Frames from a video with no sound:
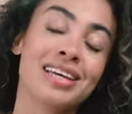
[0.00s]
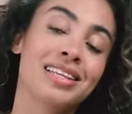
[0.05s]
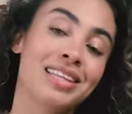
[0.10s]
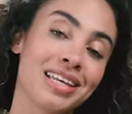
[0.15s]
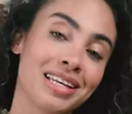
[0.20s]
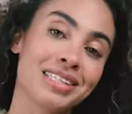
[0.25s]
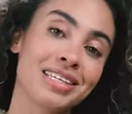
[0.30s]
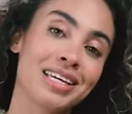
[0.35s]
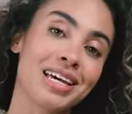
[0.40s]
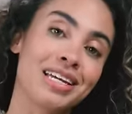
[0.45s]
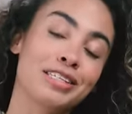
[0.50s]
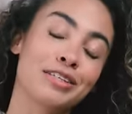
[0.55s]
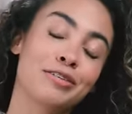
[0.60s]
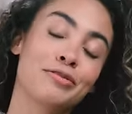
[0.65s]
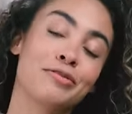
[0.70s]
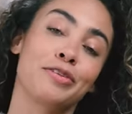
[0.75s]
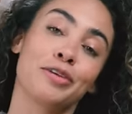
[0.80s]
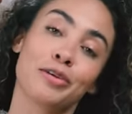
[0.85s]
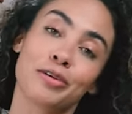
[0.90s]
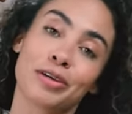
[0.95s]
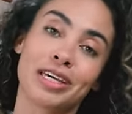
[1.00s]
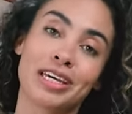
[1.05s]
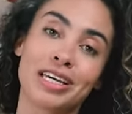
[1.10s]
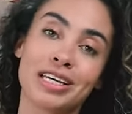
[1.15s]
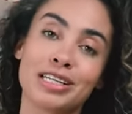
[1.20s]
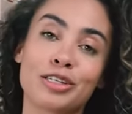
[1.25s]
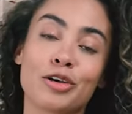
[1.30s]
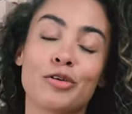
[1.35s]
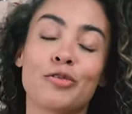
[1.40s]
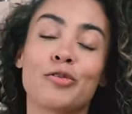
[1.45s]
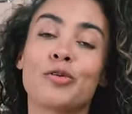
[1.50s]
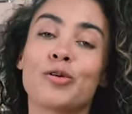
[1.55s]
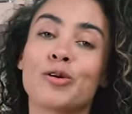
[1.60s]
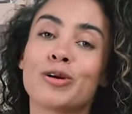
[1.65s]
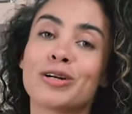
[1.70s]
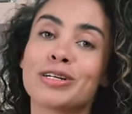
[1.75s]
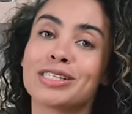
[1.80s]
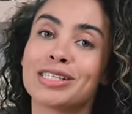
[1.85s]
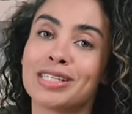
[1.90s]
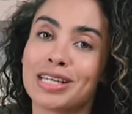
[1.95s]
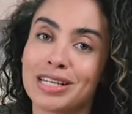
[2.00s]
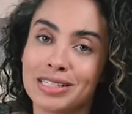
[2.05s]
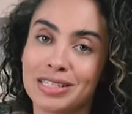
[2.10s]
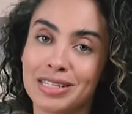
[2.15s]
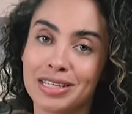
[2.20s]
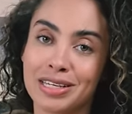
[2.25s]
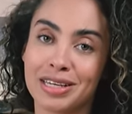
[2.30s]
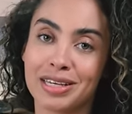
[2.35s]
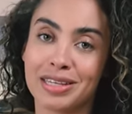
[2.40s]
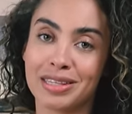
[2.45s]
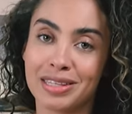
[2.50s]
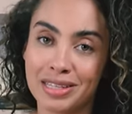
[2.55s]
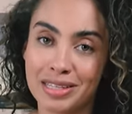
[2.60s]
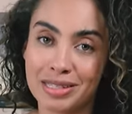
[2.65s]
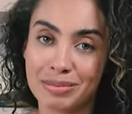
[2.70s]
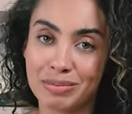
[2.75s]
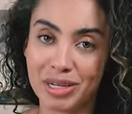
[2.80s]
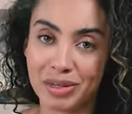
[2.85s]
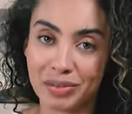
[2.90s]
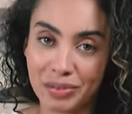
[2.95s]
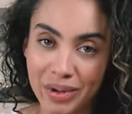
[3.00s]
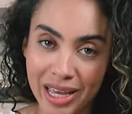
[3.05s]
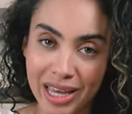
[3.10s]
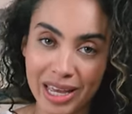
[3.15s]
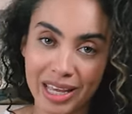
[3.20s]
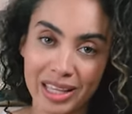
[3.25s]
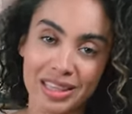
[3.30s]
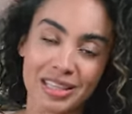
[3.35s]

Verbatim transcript: Thanks again to Fuel Kicks for sending these my way.